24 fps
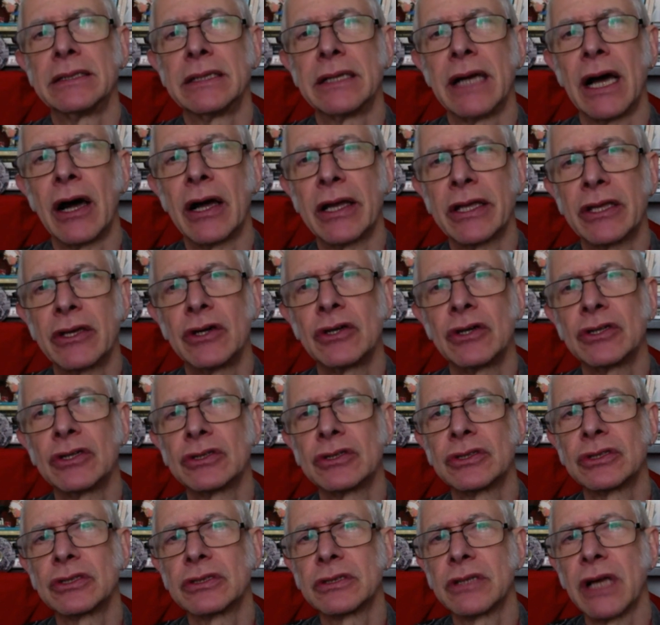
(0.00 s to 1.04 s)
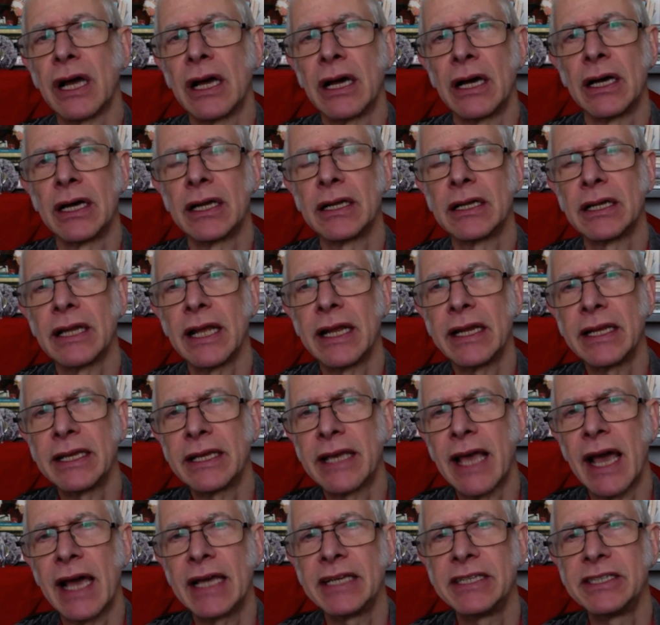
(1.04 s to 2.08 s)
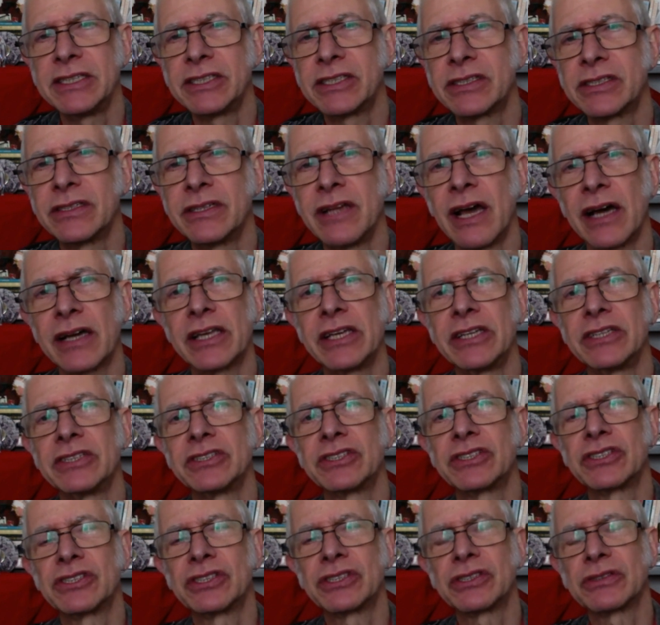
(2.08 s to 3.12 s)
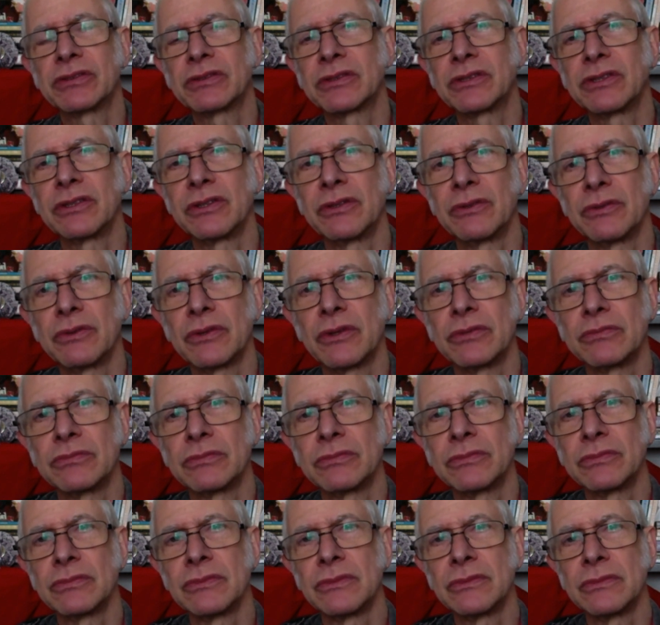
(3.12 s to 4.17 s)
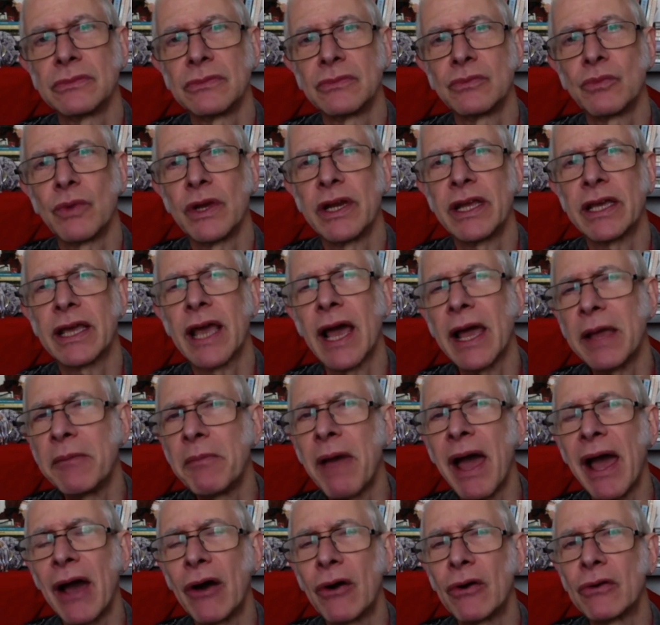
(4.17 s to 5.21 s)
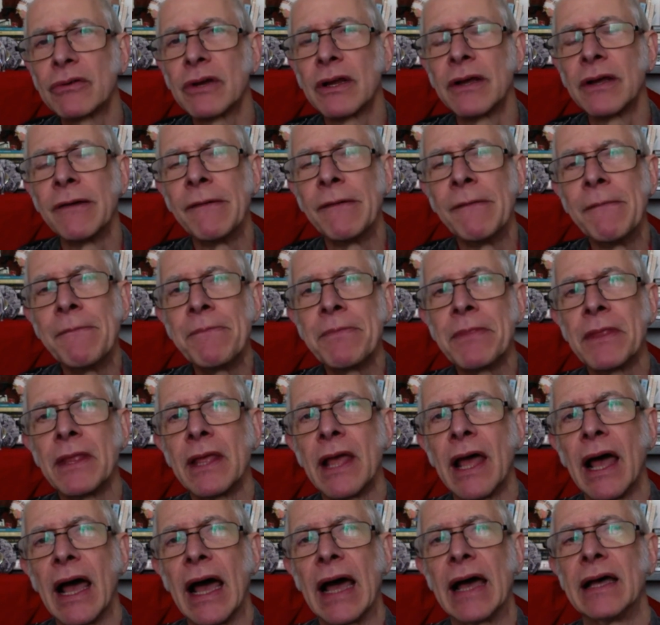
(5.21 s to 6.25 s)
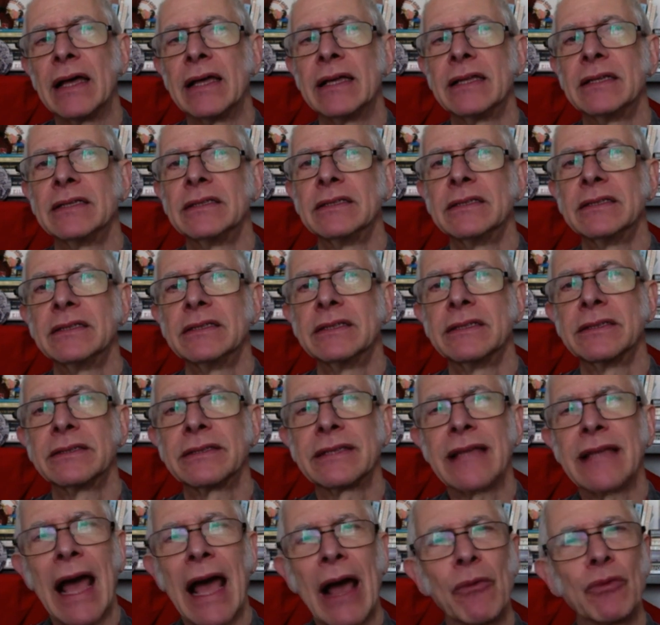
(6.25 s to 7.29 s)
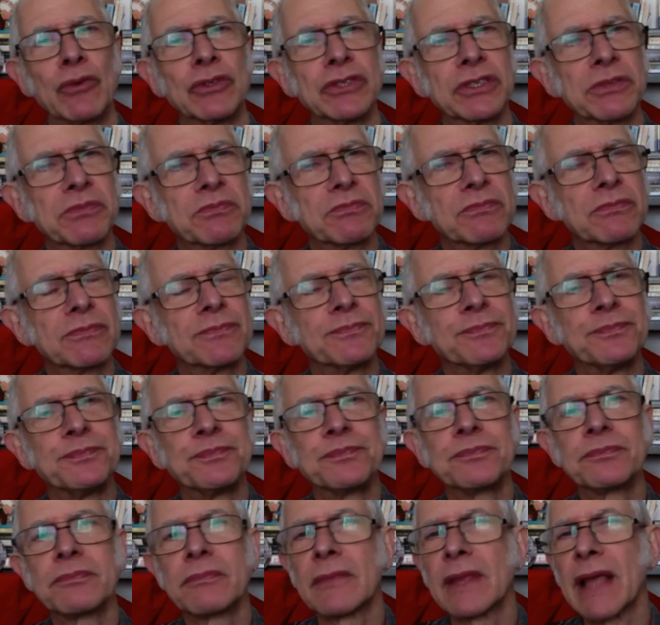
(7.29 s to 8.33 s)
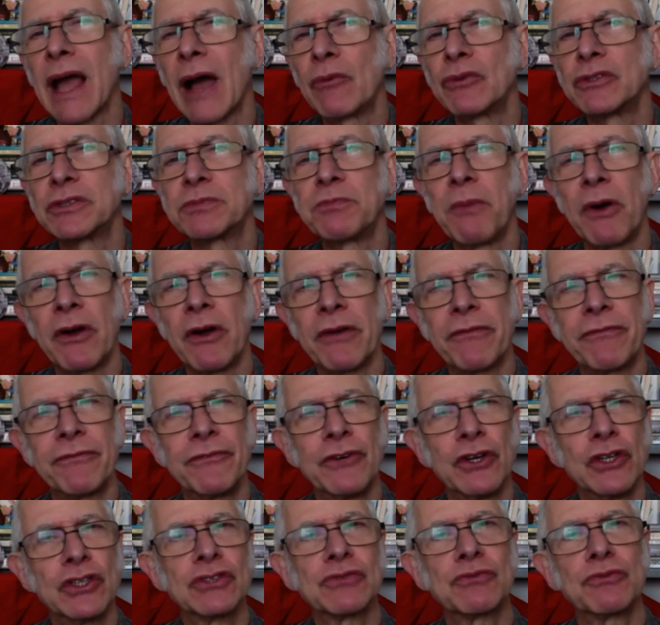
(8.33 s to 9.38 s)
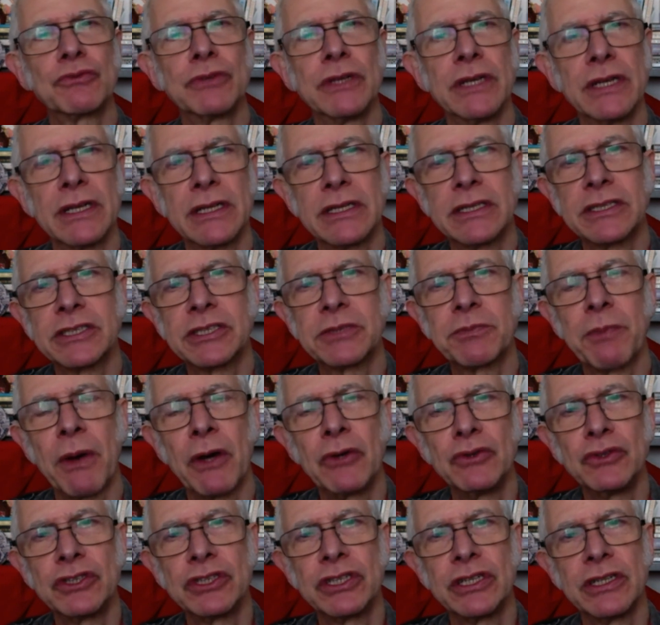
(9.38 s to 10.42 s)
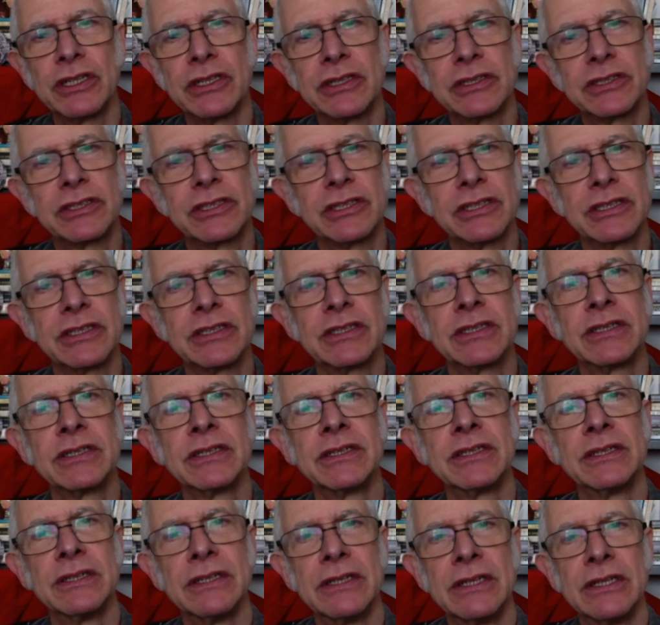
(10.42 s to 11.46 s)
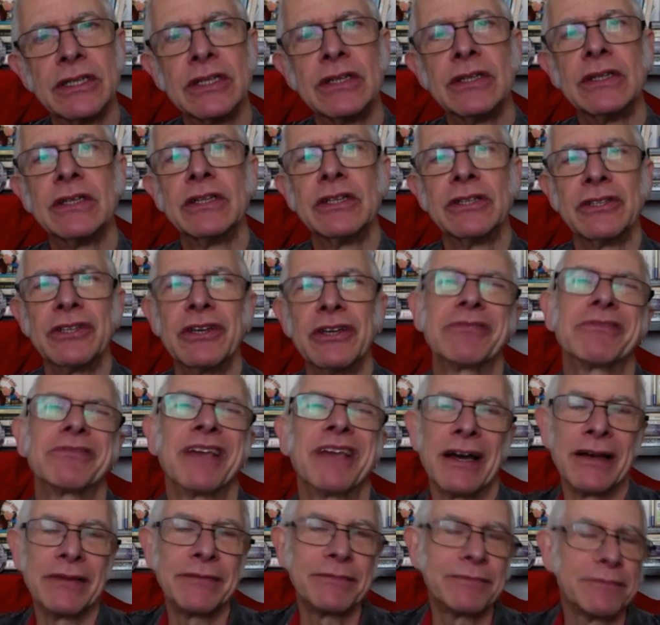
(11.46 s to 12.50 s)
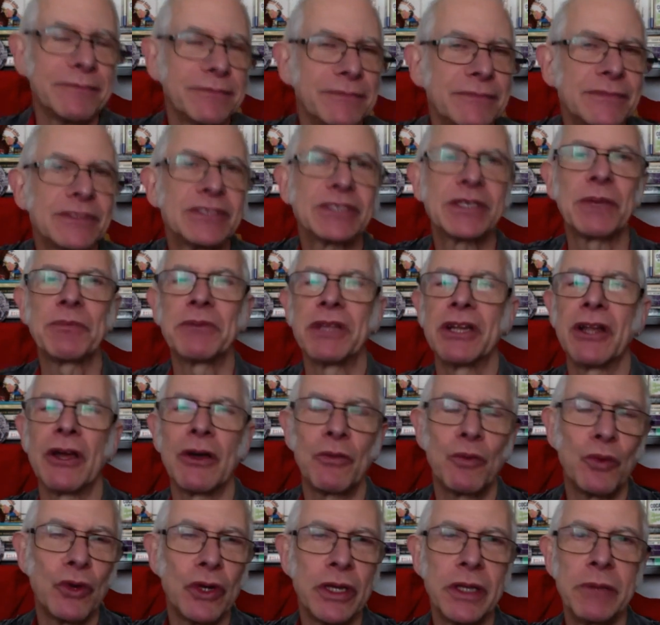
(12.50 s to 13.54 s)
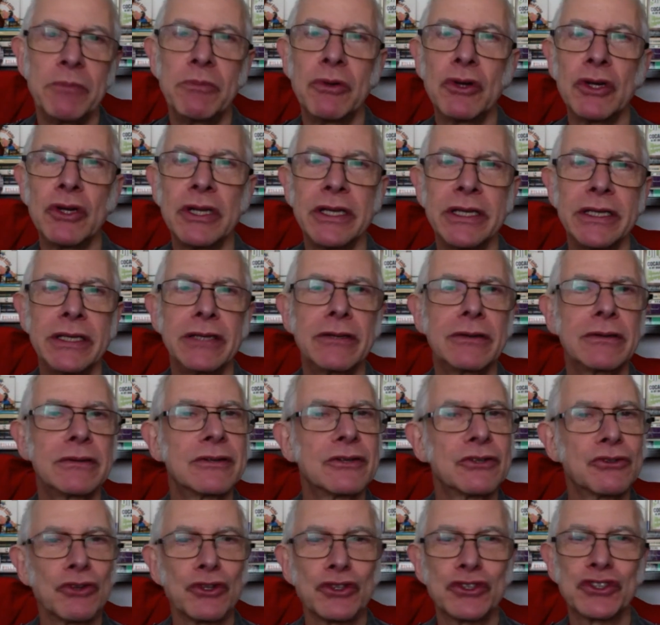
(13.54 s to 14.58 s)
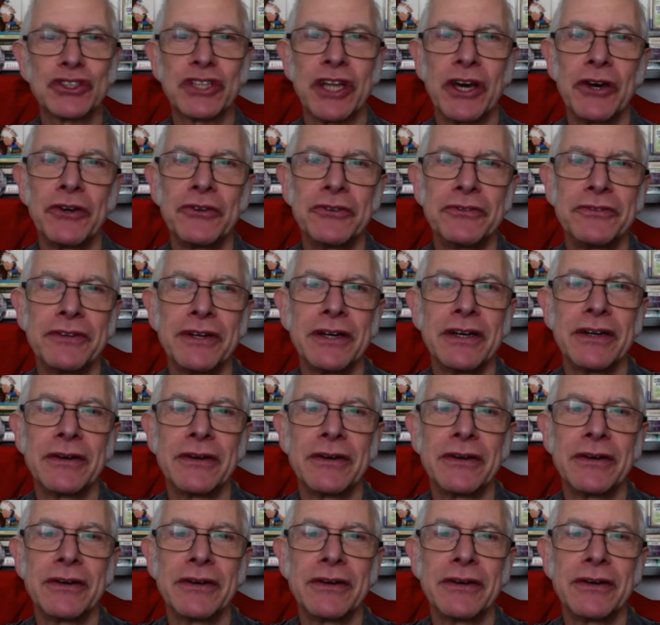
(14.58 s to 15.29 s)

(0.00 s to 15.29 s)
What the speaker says: I got Lenny Kaye's Nuggets when it came out, and that was my first real exposure to, you know, something like Woolly Bully crossed over